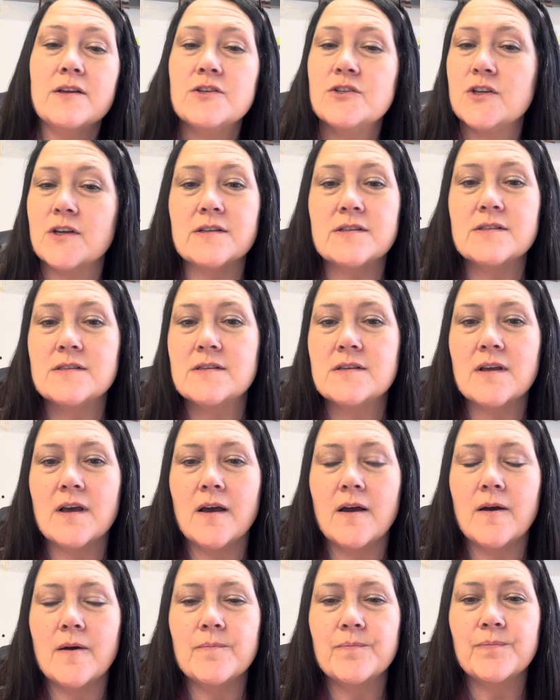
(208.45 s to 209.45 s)
just
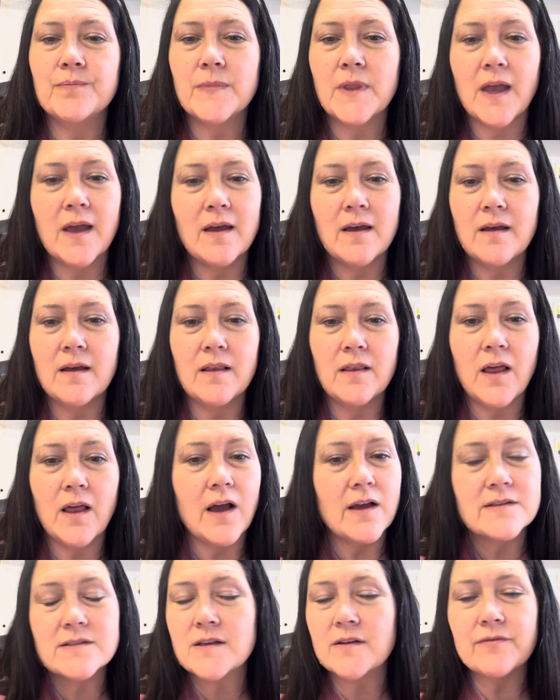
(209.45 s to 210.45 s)

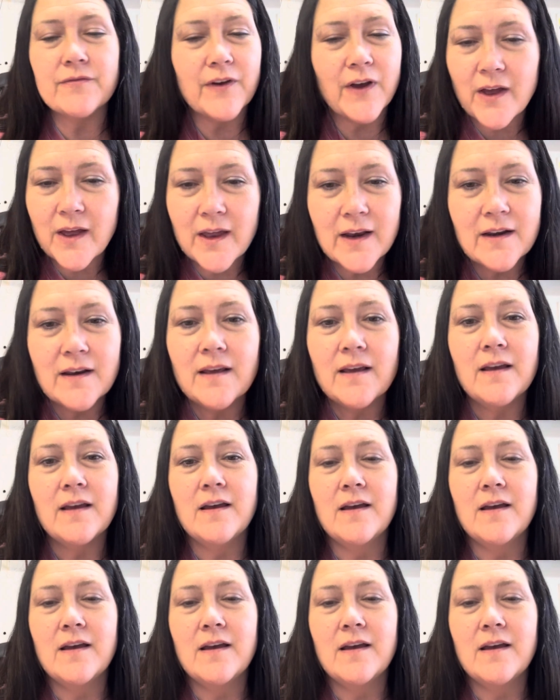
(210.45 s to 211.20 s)
lots of fun.